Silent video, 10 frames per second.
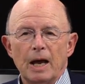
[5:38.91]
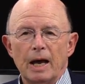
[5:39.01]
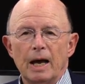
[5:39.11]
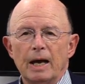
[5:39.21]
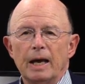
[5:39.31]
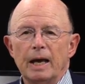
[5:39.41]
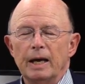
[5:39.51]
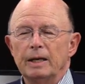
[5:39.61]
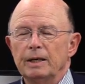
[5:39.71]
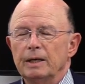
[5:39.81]
Uh,
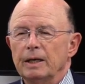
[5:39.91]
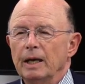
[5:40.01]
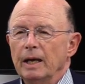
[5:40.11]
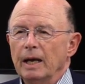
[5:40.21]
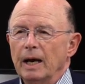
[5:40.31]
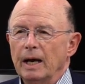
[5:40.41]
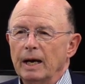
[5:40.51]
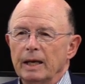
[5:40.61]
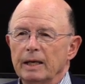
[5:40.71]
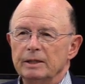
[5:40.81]
and
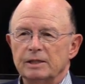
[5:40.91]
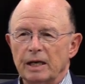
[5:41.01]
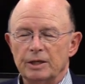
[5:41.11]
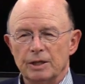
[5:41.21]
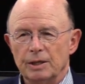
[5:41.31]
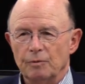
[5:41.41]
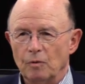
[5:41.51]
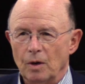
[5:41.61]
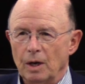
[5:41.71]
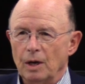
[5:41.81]
uh, he said
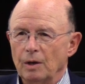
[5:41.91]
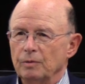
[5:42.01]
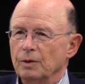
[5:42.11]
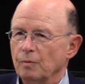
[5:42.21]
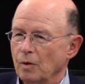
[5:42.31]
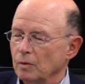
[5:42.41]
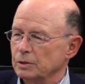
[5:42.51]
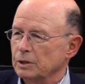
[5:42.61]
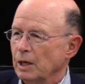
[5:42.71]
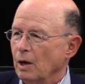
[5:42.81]
to, uh, to
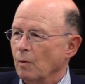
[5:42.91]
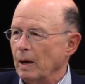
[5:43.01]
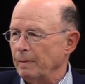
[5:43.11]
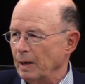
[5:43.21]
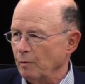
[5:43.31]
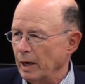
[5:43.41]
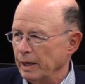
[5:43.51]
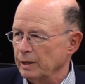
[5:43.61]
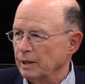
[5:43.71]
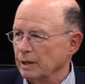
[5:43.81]
Rhodes, Why am I
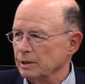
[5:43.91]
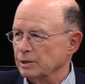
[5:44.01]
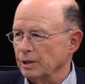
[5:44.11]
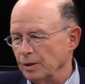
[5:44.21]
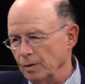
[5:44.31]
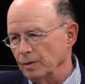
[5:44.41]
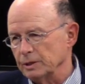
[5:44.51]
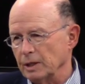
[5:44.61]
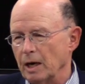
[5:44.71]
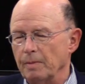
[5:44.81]
writing this to you?
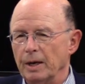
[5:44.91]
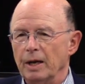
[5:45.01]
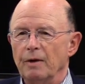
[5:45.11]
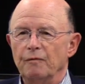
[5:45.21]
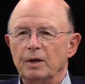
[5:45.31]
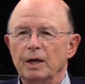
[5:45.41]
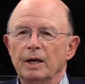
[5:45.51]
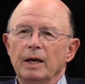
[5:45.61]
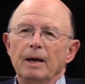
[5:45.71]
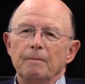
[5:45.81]
It's not about
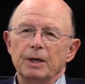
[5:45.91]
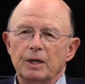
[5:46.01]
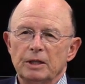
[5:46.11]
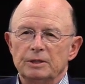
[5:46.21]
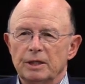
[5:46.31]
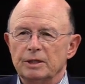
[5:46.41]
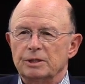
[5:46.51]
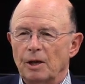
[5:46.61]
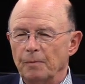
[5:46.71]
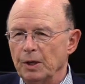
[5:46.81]
Africa, because it
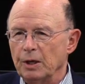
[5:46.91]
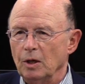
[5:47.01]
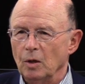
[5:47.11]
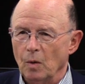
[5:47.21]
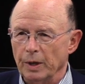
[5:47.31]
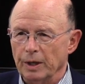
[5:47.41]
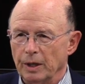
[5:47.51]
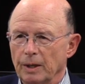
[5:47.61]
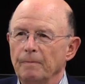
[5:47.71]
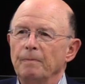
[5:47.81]
is something colonial.